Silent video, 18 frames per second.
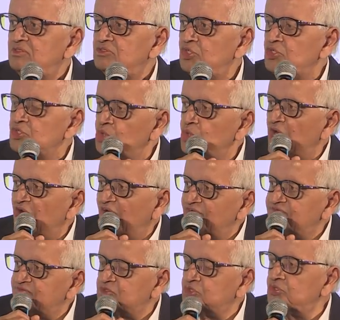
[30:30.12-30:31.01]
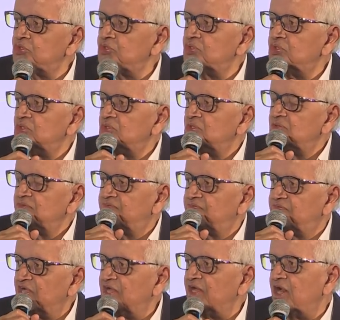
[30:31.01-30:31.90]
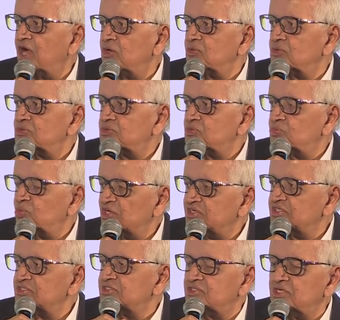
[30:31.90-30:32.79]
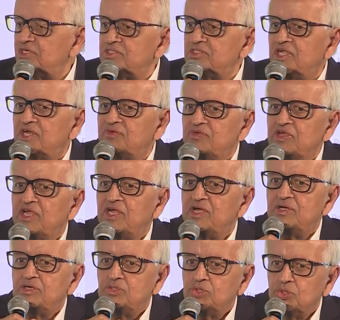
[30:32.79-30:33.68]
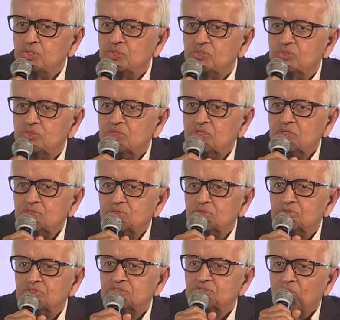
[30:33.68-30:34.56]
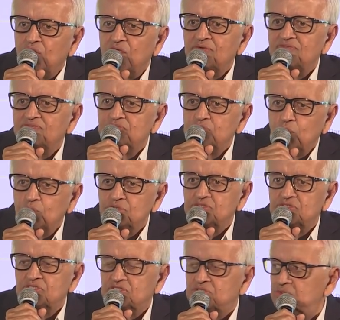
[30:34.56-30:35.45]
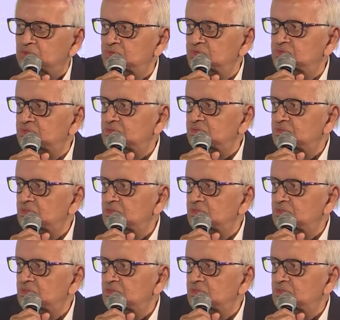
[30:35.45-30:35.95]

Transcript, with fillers: So you have to figure out what is it that we can do to resolve those issues.